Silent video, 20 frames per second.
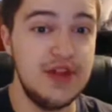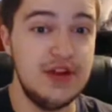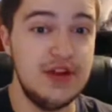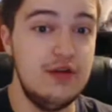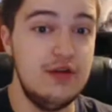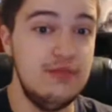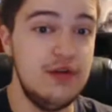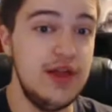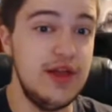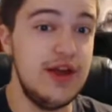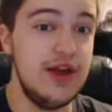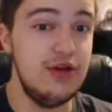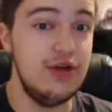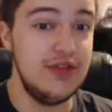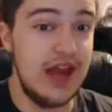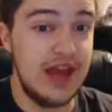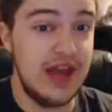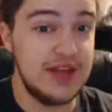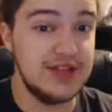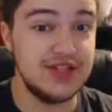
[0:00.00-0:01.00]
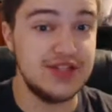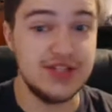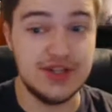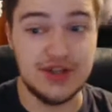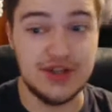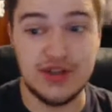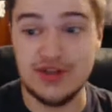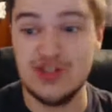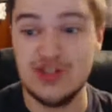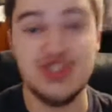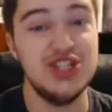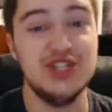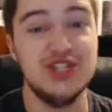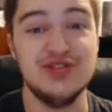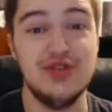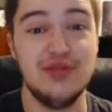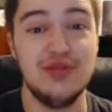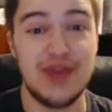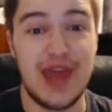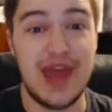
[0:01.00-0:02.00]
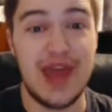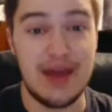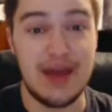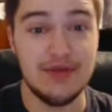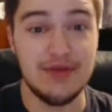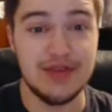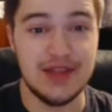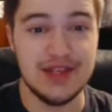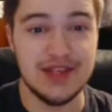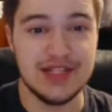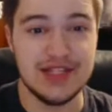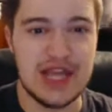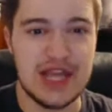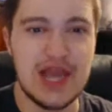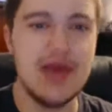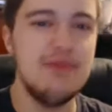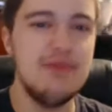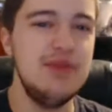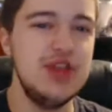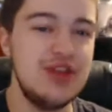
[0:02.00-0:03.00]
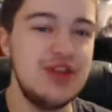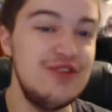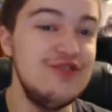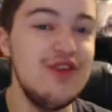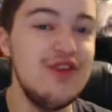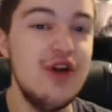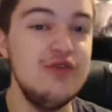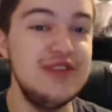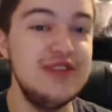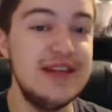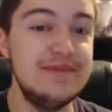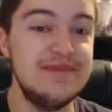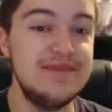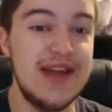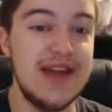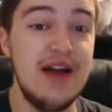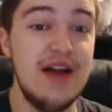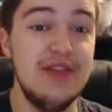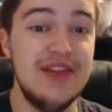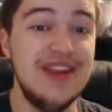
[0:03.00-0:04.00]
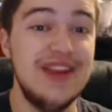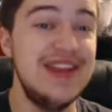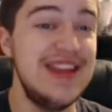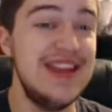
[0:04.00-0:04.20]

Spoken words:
play all nice, and she's okay with this, but deep down that it